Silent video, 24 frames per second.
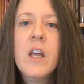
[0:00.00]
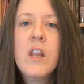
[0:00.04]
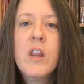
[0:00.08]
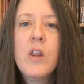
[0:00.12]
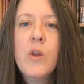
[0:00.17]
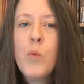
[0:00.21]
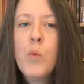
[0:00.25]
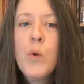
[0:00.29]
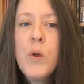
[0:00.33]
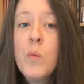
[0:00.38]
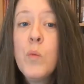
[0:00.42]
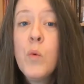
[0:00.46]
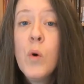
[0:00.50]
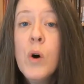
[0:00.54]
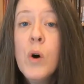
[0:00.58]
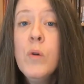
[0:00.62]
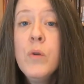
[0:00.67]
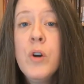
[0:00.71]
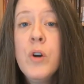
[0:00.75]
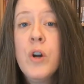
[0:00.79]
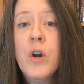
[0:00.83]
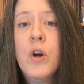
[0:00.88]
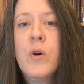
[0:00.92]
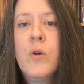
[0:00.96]
that we
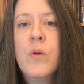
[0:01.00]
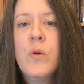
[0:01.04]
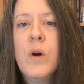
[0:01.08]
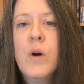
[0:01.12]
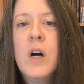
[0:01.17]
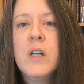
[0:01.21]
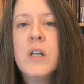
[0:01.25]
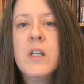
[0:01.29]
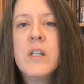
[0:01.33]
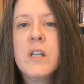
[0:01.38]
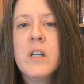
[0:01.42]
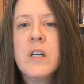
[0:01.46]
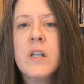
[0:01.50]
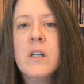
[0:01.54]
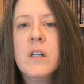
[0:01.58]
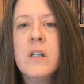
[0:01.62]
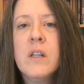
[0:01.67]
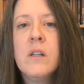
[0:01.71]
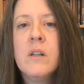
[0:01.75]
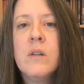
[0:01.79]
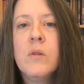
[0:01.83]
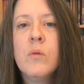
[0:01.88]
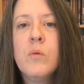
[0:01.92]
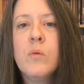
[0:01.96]
won't know
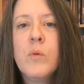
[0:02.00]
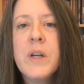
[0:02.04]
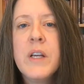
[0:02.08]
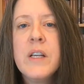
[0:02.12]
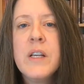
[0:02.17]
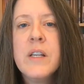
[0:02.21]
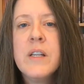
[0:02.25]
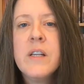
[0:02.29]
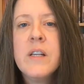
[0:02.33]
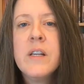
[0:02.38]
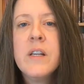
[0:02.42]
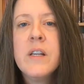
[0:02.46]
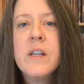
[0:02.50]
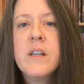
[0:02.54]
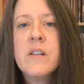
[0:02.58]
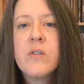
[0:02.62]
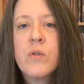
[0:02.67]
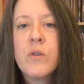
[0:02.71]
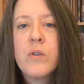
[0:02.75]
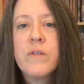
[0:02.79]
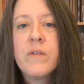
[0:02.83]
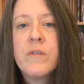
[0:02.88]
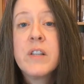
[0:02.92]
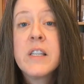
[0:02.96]
until we
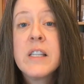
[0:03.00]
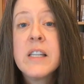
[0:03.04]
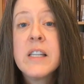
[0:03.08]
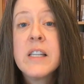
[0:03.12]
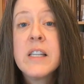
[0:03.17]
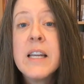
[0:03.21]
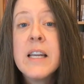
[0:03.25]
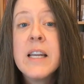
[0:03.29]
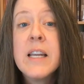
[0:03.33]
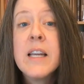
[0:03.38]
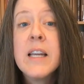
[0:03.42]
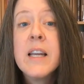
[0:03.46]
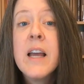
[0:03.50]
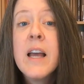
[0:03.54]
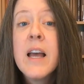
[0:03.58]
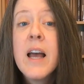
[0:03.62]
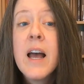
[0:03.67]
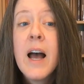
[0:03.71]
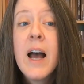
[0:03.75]
sort of see